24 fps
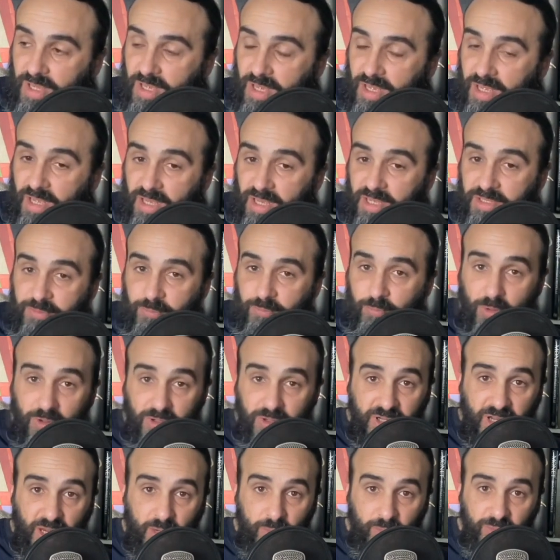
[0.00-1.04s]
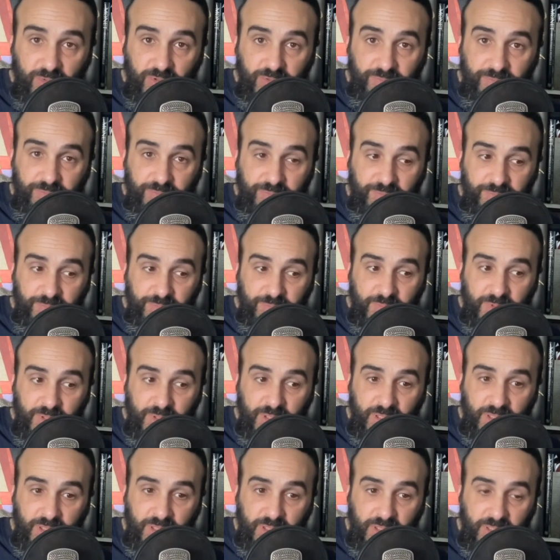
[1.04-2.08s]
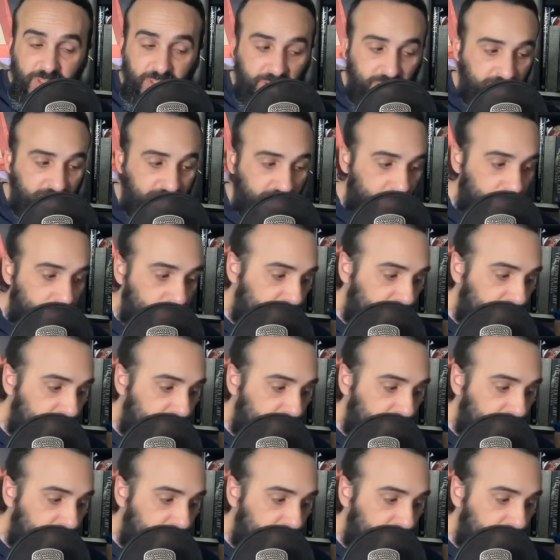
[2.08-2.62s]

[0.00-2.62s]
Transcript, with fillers: I had one camera. It